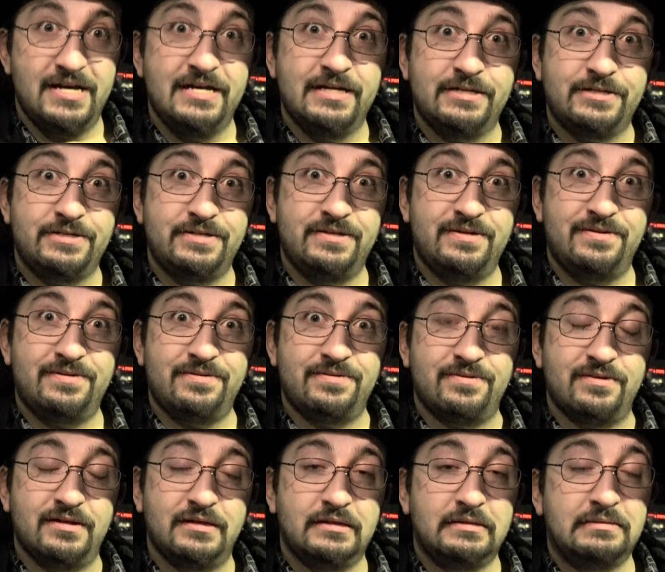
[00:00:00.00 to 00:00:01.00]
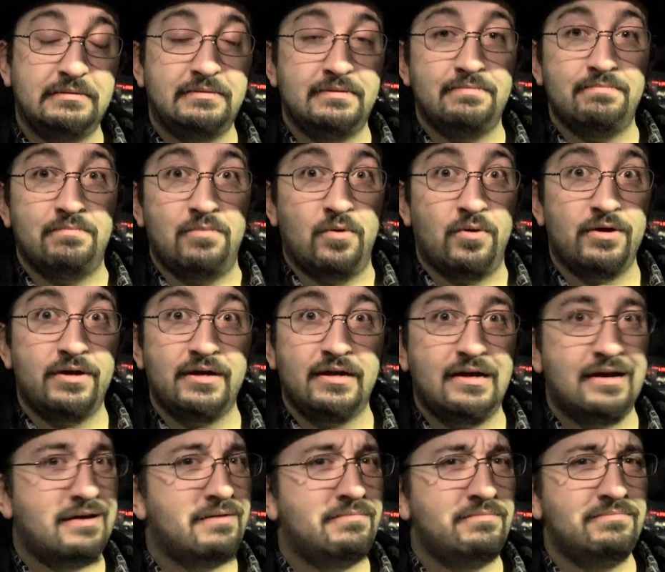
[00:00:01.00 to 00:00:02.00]
So, more to
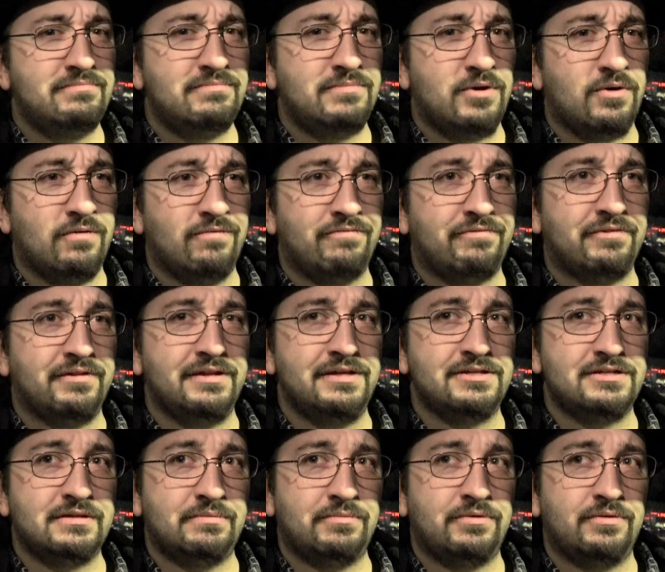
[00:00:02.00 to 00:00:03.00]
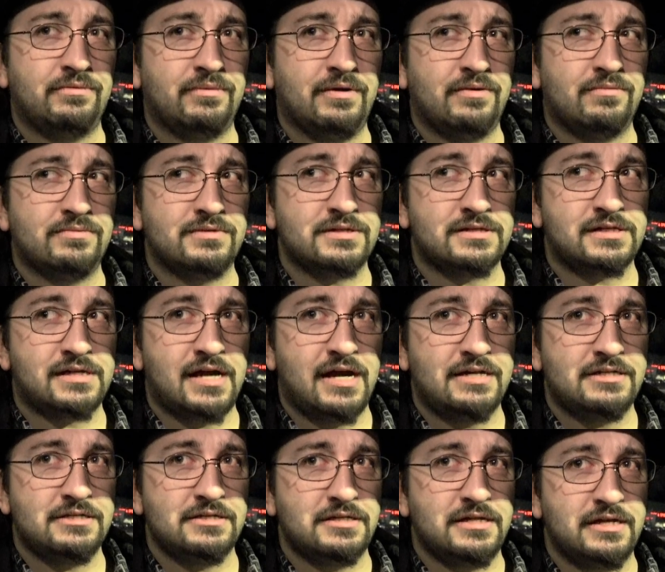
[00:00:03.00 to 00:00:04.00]
come. Hopefully someone around
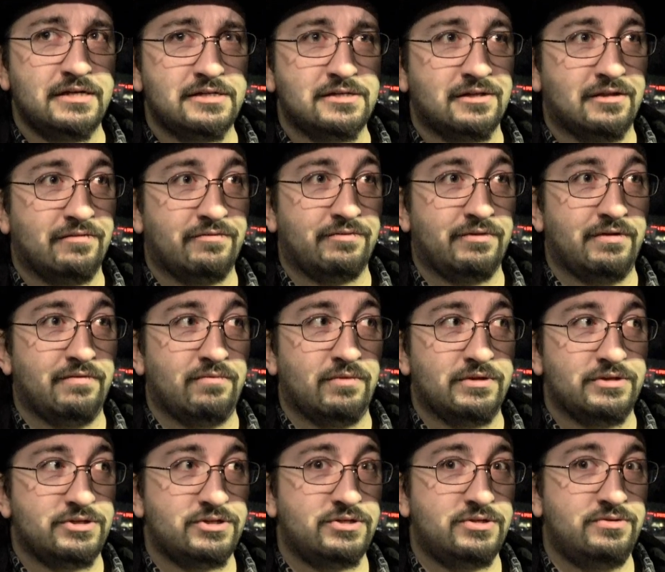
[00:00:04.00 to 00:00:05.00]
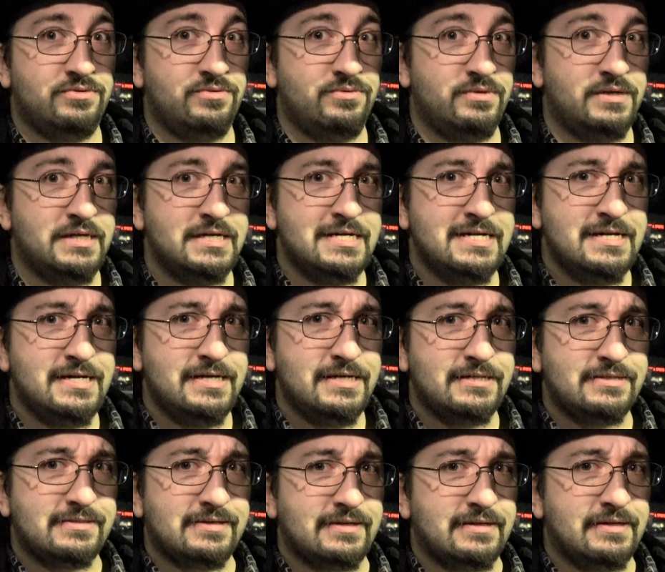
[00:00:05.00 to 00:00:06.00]
Wisconsin takes delivery of one soon
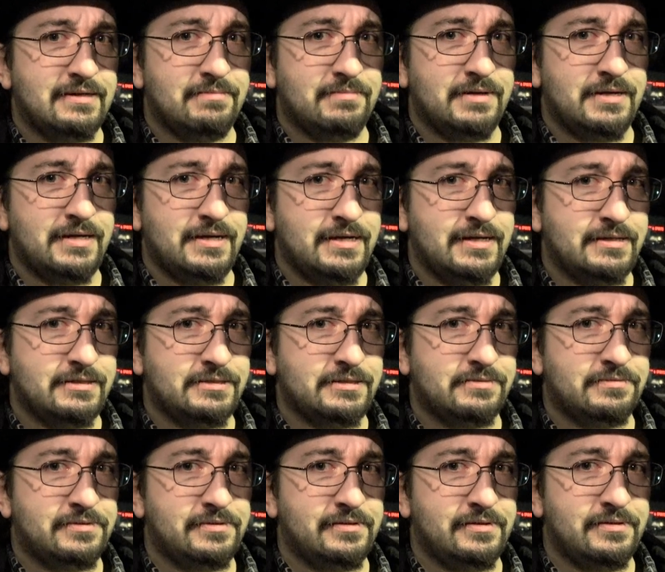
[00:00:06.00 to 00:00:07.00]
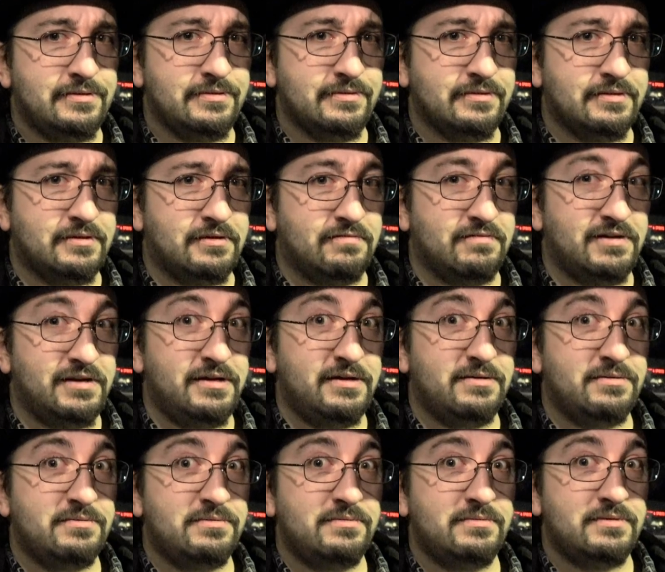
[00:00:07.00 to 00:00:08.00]
so I can get my hands on one to do a little
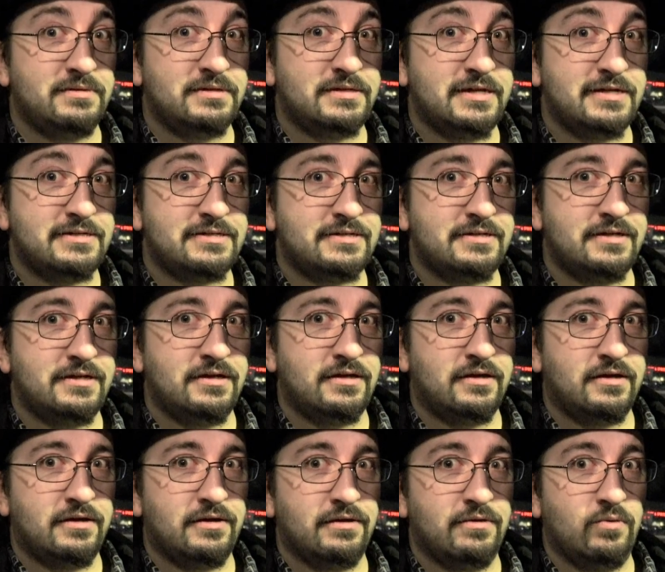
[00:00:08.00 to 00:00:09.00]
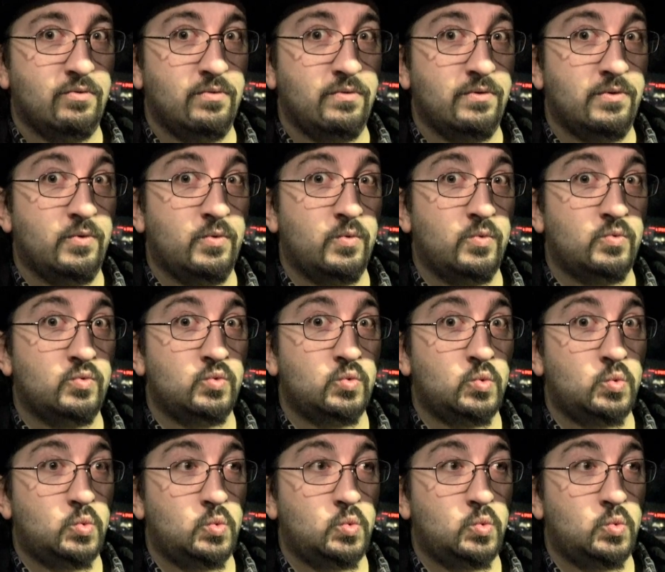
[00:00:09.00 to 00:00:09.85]
video and testing. who knows?